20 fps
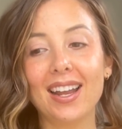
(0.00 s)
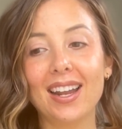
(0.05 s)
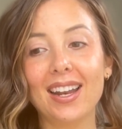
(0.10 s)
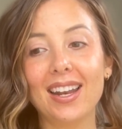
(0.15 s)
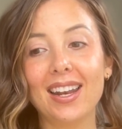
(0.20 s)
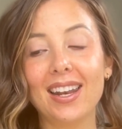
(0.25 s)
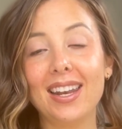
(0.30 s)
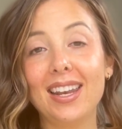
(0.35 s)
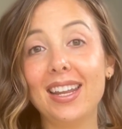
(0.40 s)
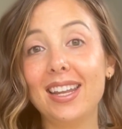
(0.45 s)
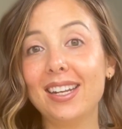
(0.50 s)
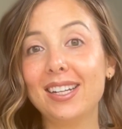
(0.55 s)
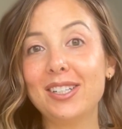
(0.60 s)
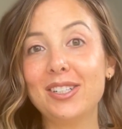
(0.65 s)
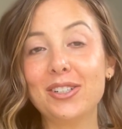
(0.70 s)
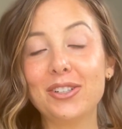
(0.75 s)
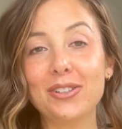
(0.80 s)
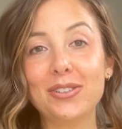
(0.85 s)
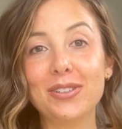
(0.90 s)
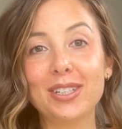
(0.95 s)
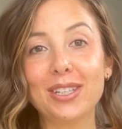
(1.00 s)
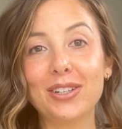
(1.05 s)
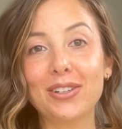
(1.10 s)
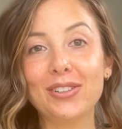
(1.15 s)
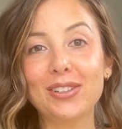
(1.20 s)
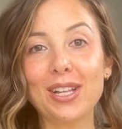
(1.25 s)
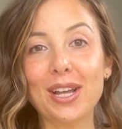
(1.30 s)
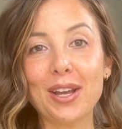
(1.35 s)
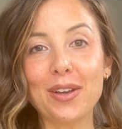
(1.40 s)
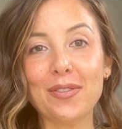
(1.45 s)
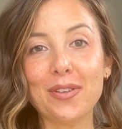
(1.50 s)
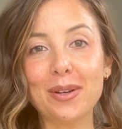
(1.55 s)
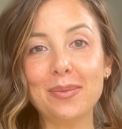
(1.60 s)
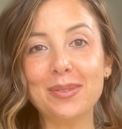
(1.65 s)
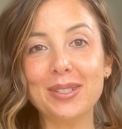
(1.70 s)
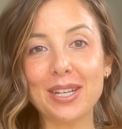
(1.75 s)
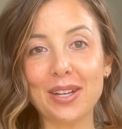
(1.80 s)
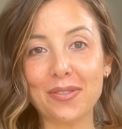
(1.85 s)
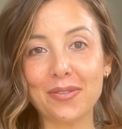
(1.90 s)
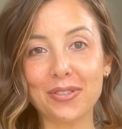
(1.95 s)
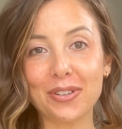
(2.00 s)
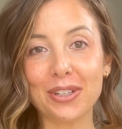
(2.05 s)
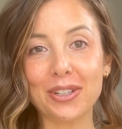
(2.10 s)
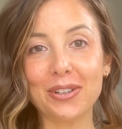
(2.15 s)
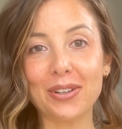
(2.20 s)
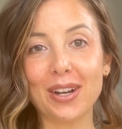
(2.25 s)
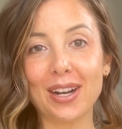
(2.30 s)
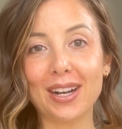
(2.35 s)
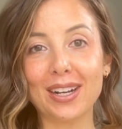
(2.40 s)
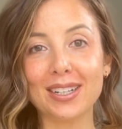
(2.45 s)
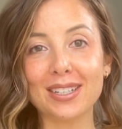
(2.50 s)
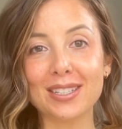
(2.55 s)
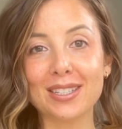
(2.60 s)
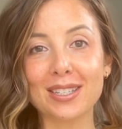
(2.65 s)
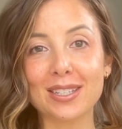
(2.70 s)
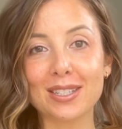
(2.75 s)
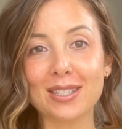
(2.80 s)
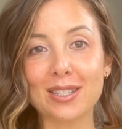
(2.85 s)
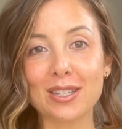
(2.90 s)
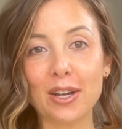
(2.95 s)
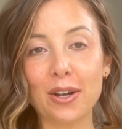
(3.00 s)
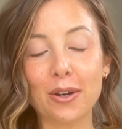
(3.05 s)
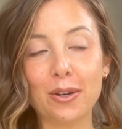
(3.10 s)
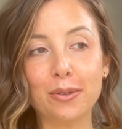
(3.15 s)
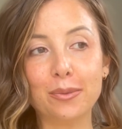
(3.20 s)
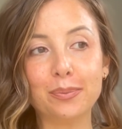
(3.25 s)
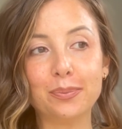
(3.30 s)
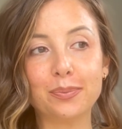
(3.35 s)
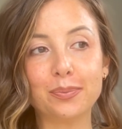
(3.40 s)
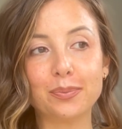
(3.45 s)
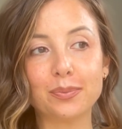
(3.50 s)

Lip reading: need to do a little life update for you guys. So